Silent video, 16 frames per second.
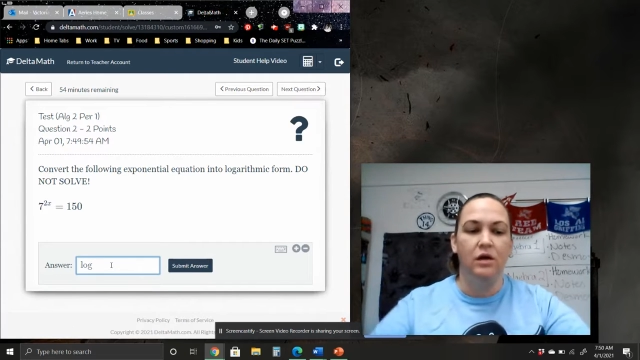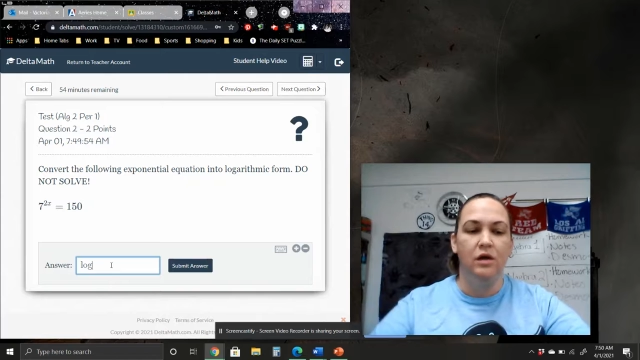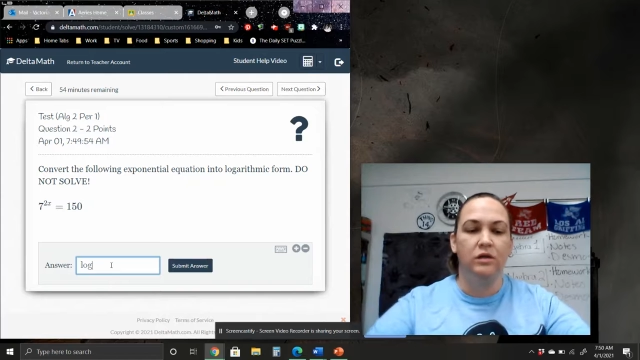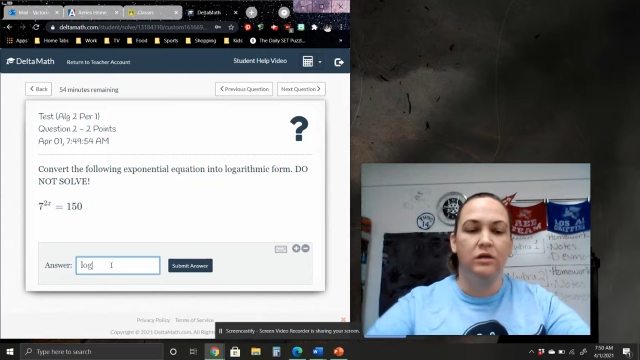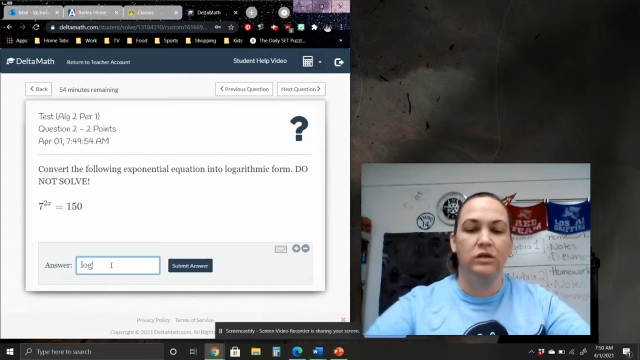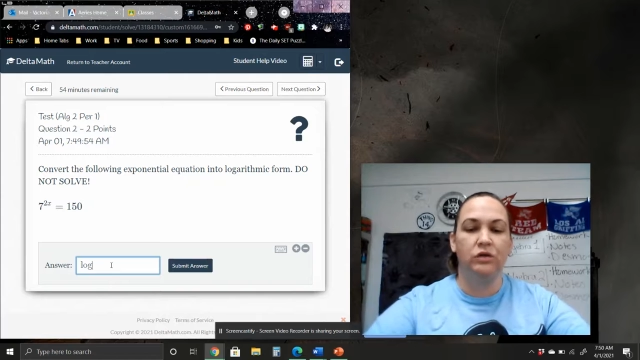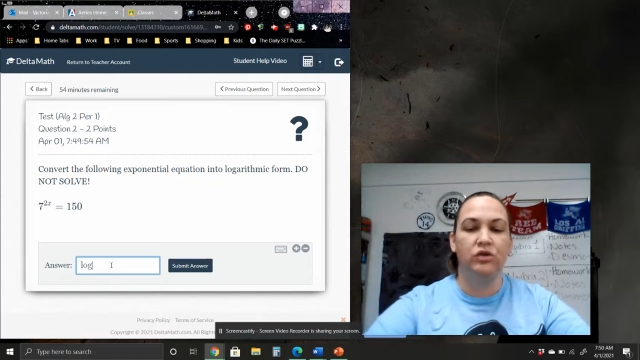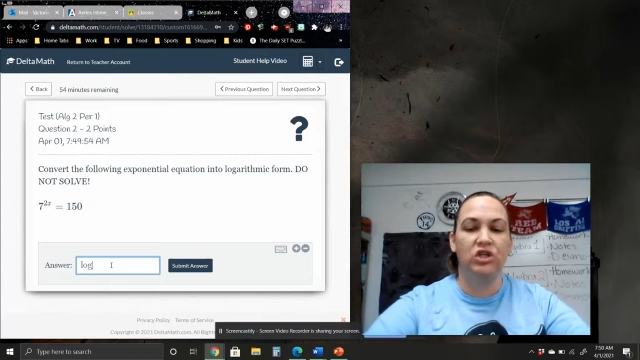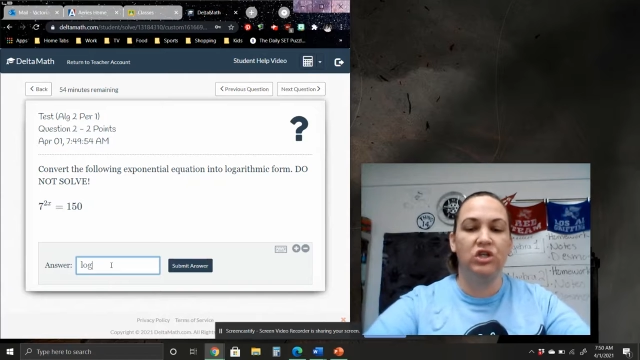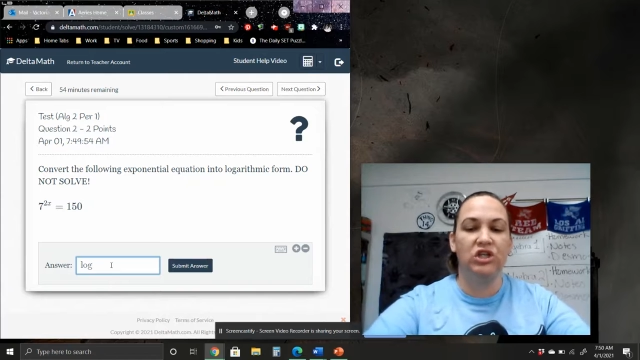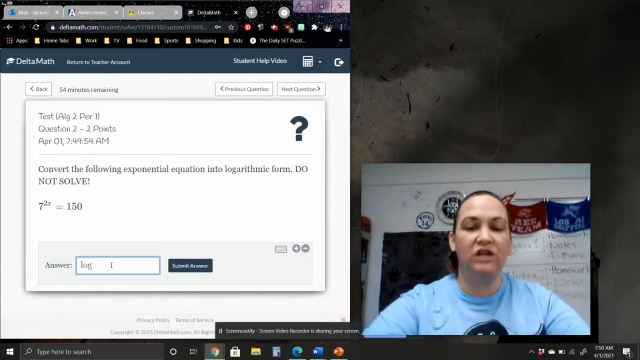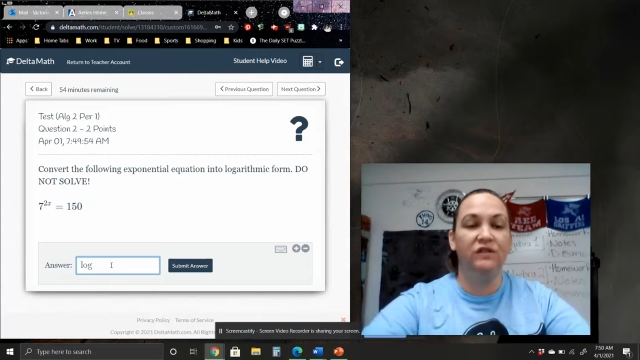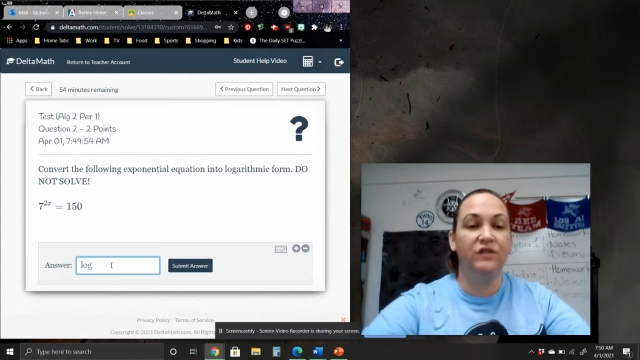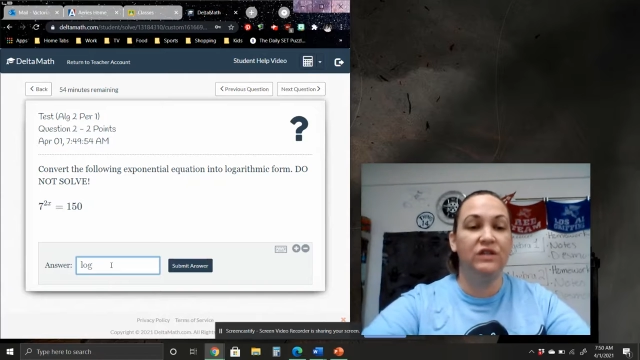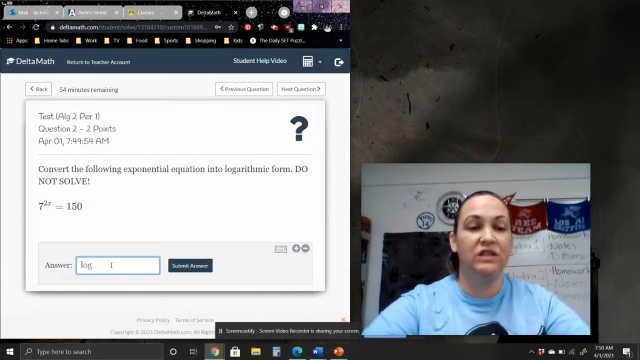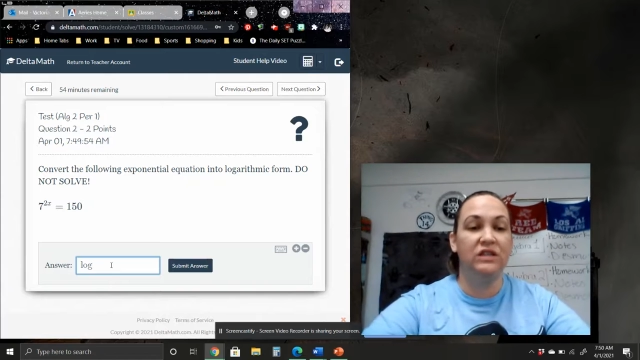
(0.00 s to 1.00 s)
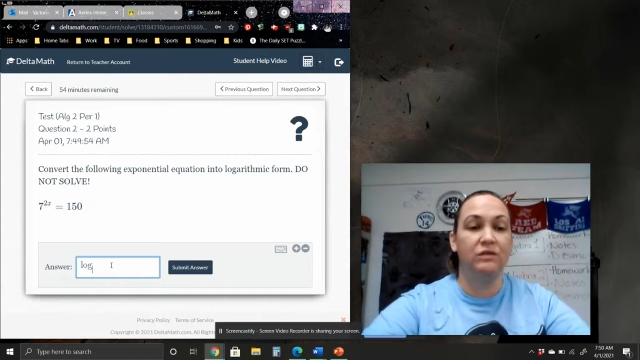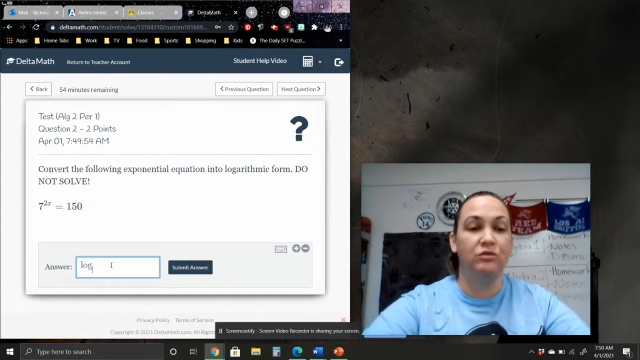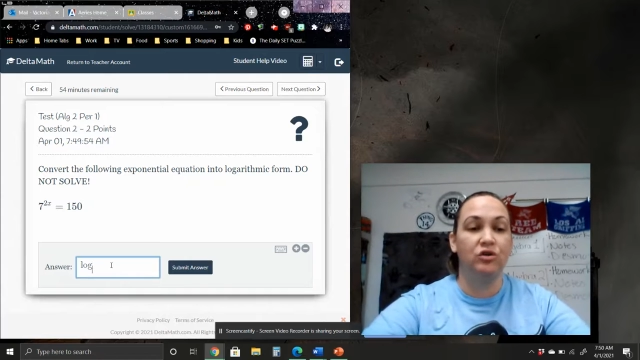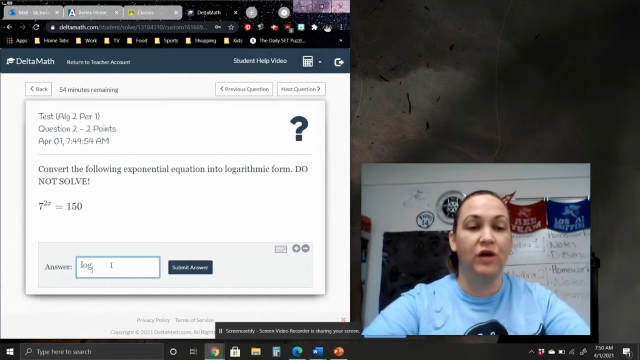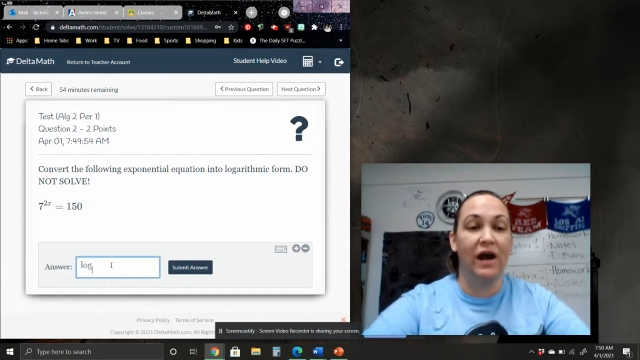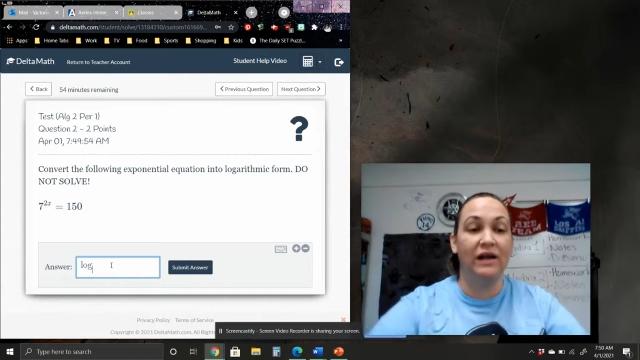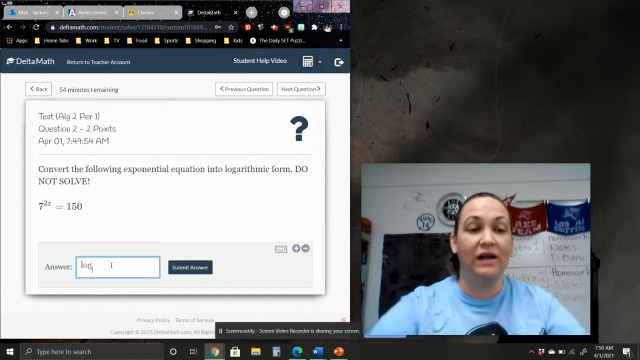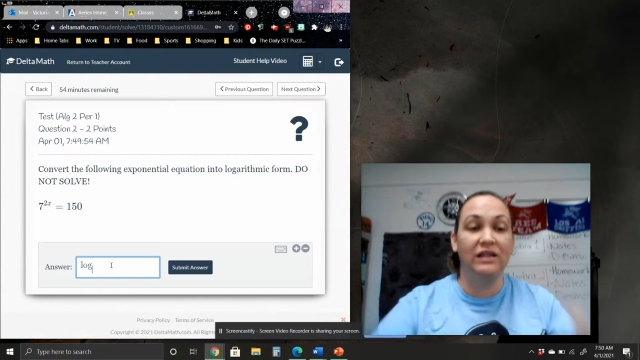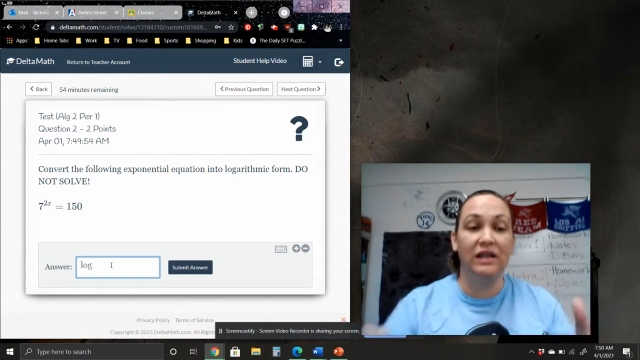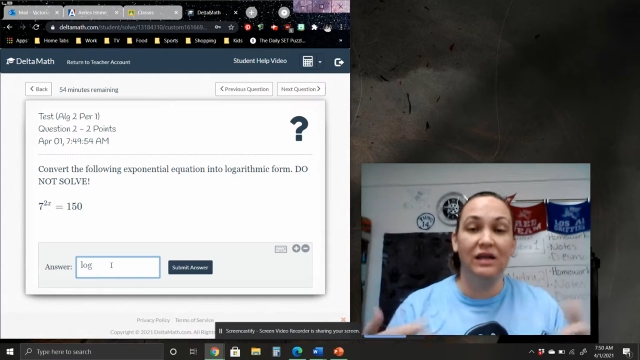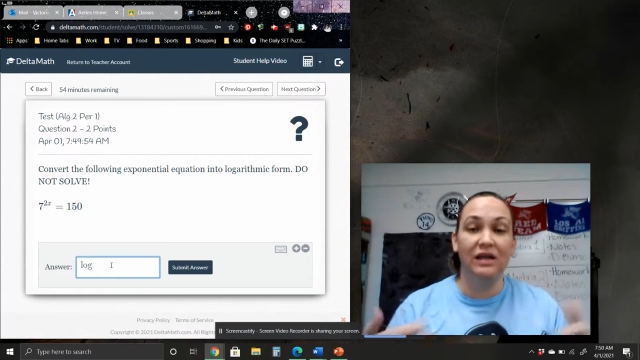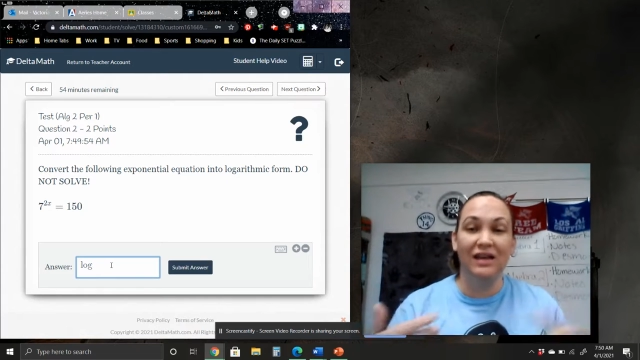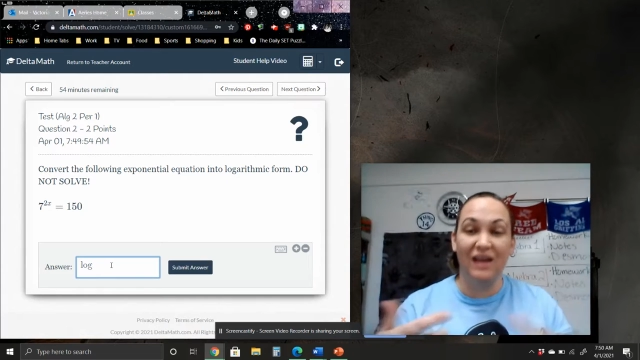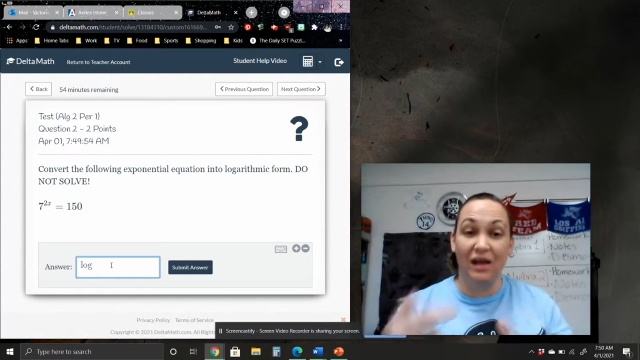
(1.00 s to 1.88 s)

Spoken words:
So shift subtracting,